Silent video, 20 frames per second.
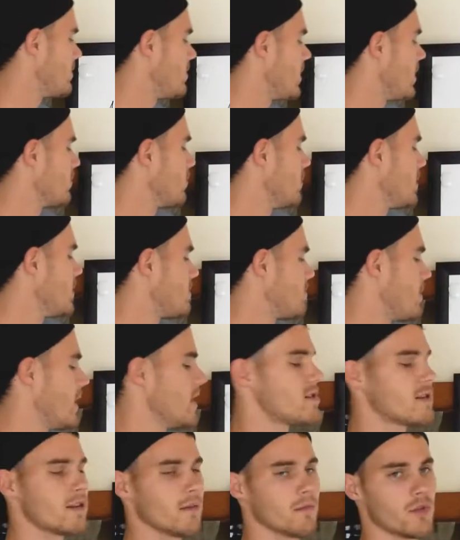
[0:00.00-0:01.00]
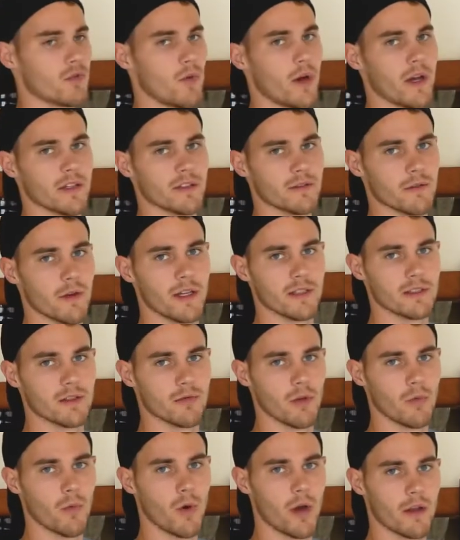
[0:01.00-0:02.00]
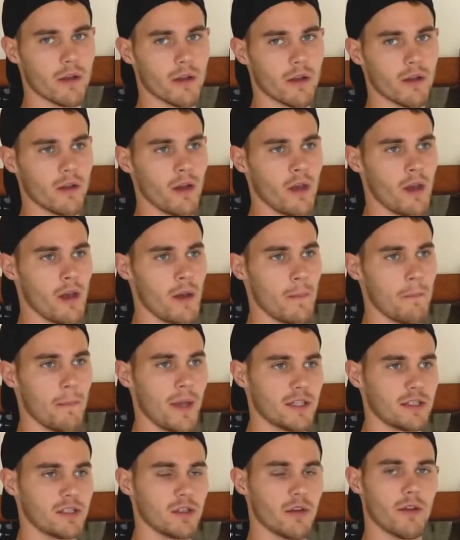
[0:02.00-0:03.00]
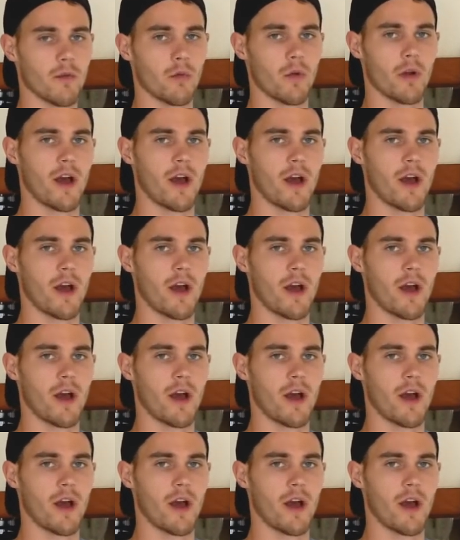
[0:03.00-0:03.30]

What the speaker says: is because we just pitched them twice, right? So we want to make sure that we're